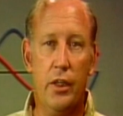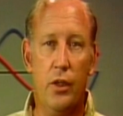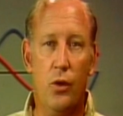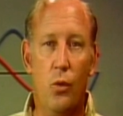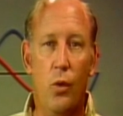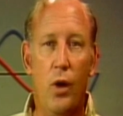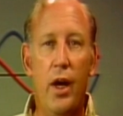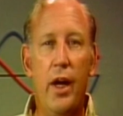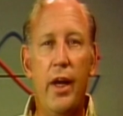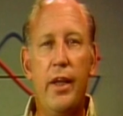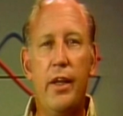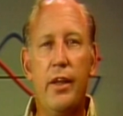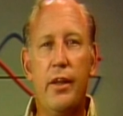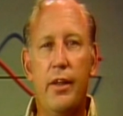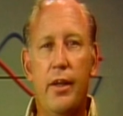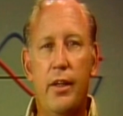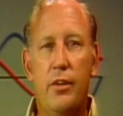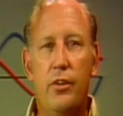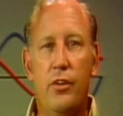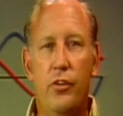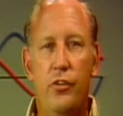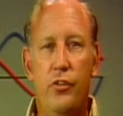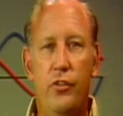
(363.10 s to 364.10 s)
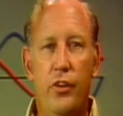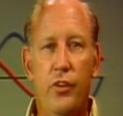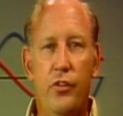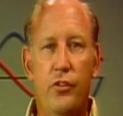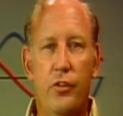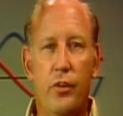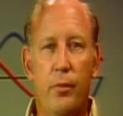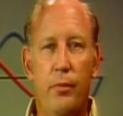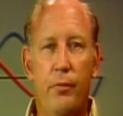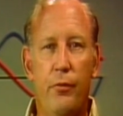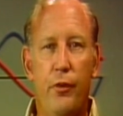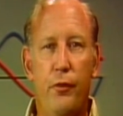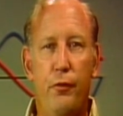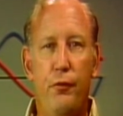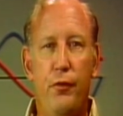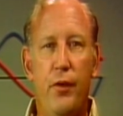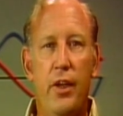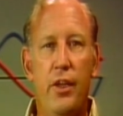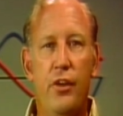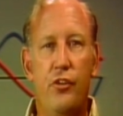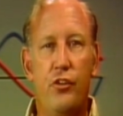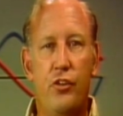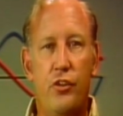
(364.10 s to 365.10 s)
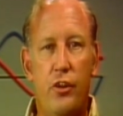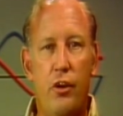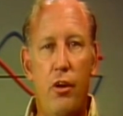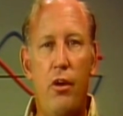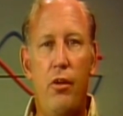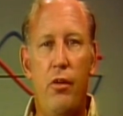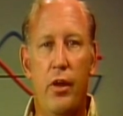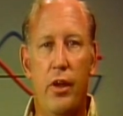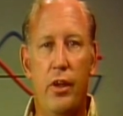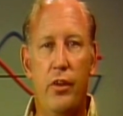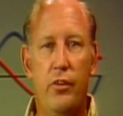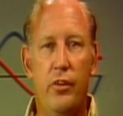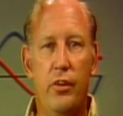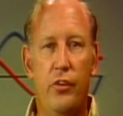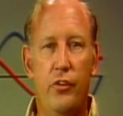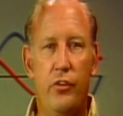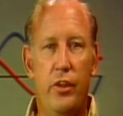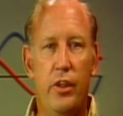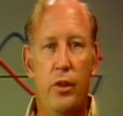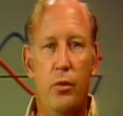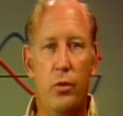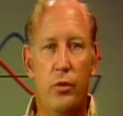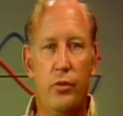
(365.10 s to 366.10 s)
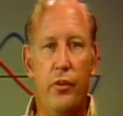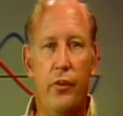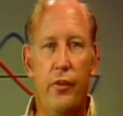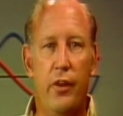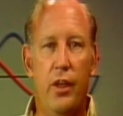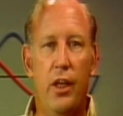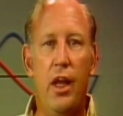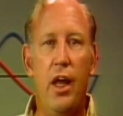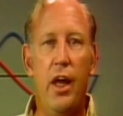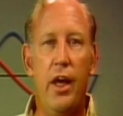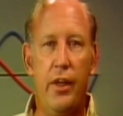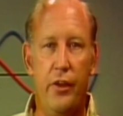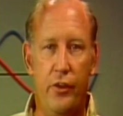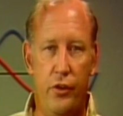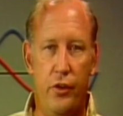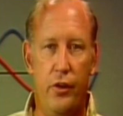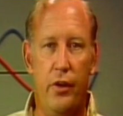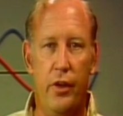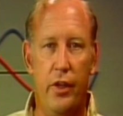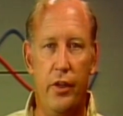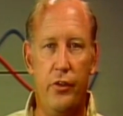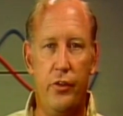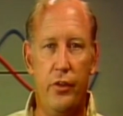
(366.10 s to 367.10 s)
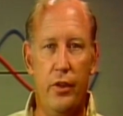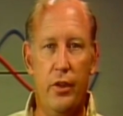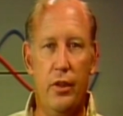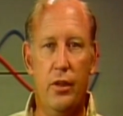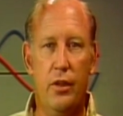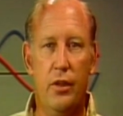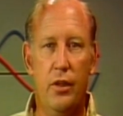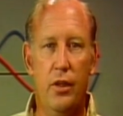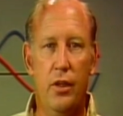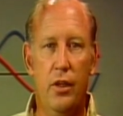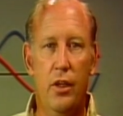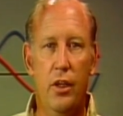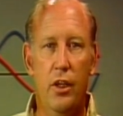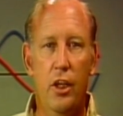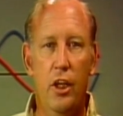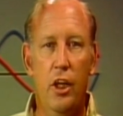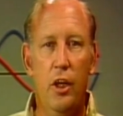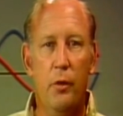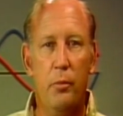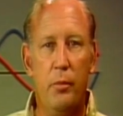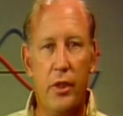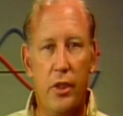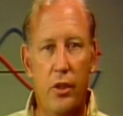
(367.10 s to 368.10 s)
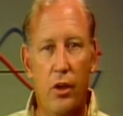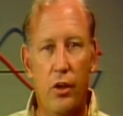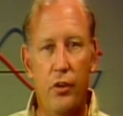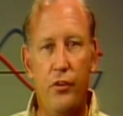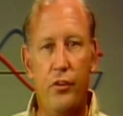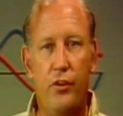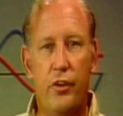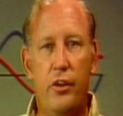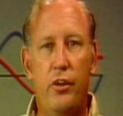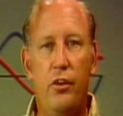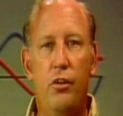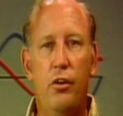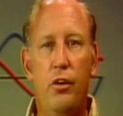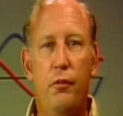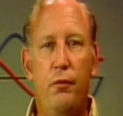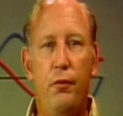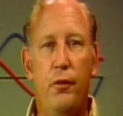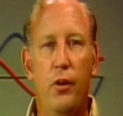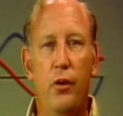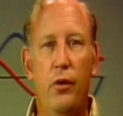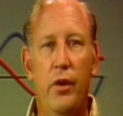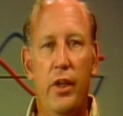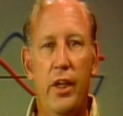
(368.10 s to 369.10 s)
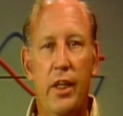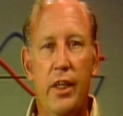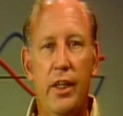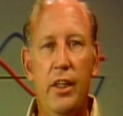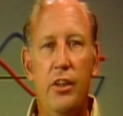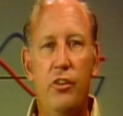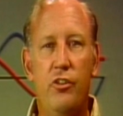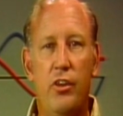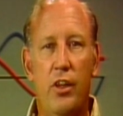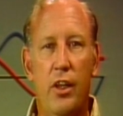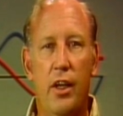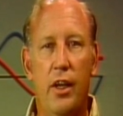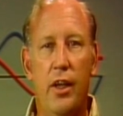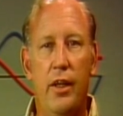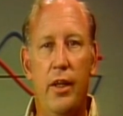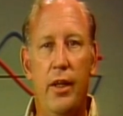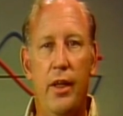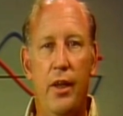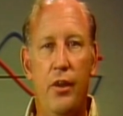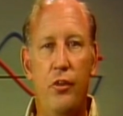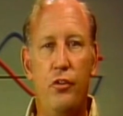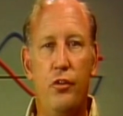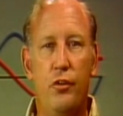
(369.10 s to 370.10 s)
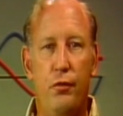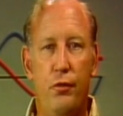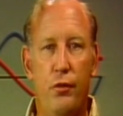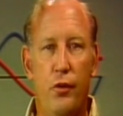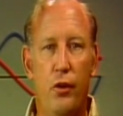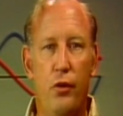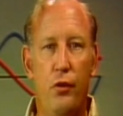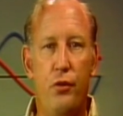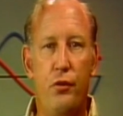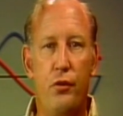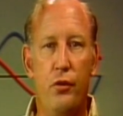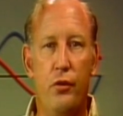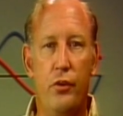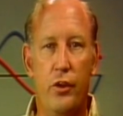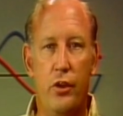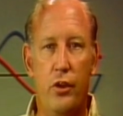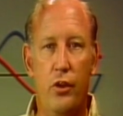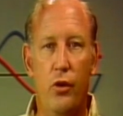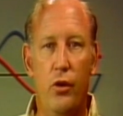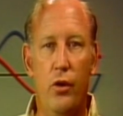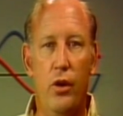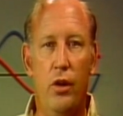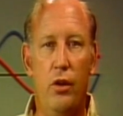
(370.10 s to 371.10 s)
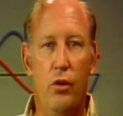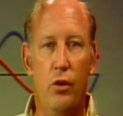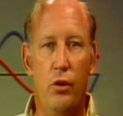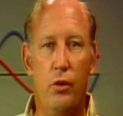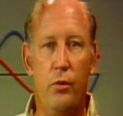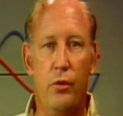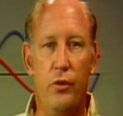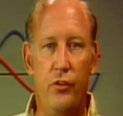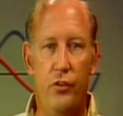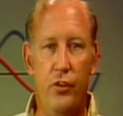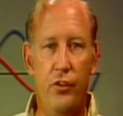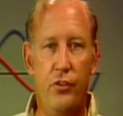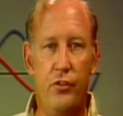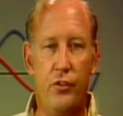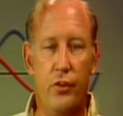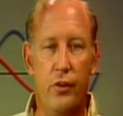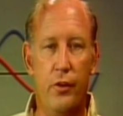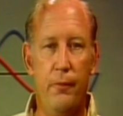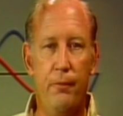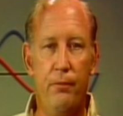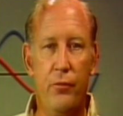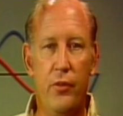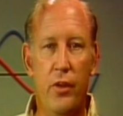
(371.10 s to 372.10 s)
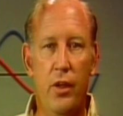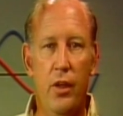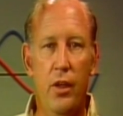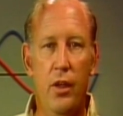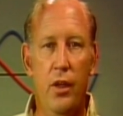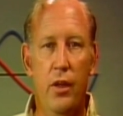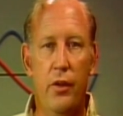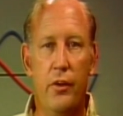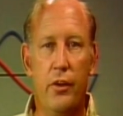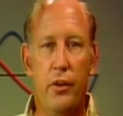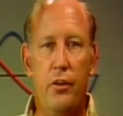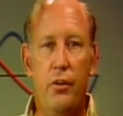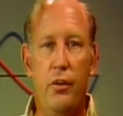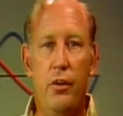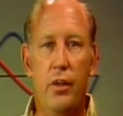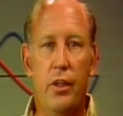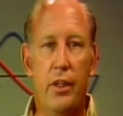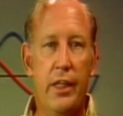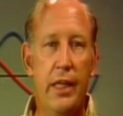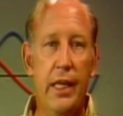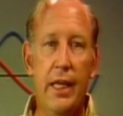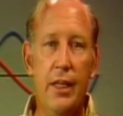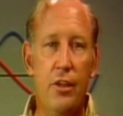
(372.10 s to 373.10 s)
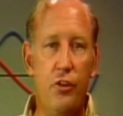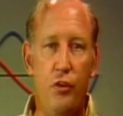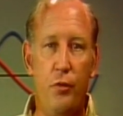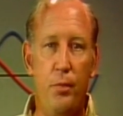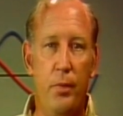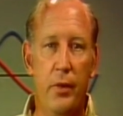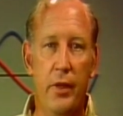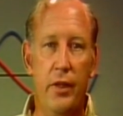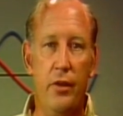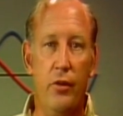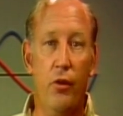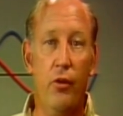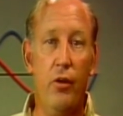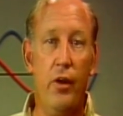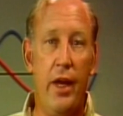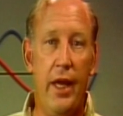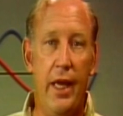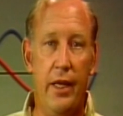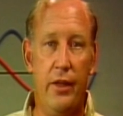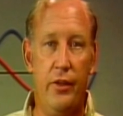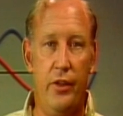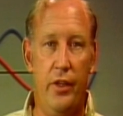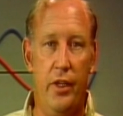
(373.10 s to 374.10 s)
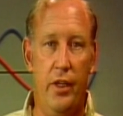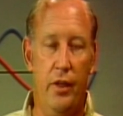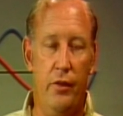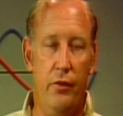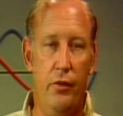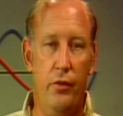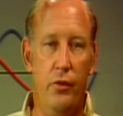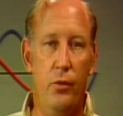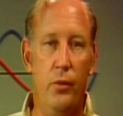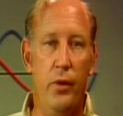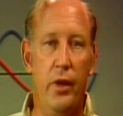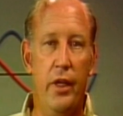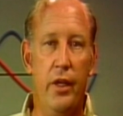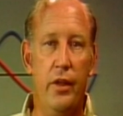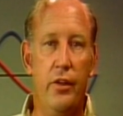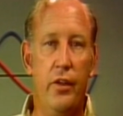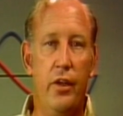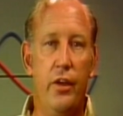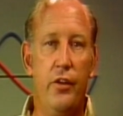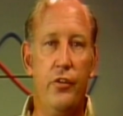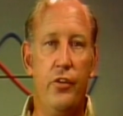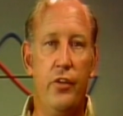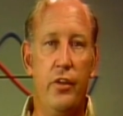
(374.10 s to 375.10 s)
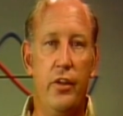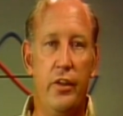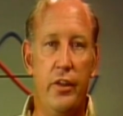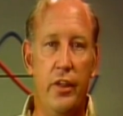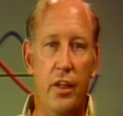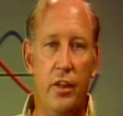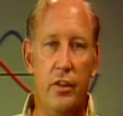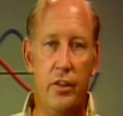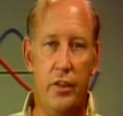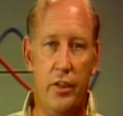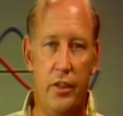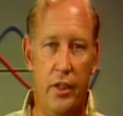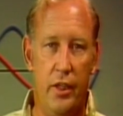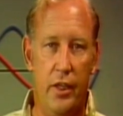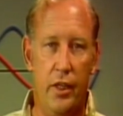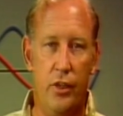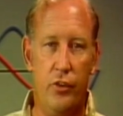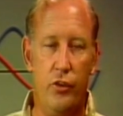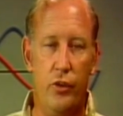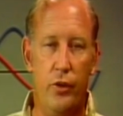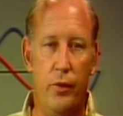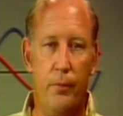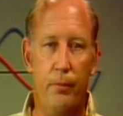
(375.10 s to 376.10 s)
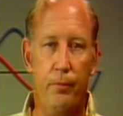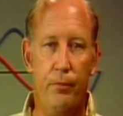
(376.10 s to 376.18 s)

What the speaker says: a Y-connected system, the phase current is equal to the line current. Because the current flowing in each line has to flow through the coil or resistor, the current can't split or add together the way it does in a delta connection.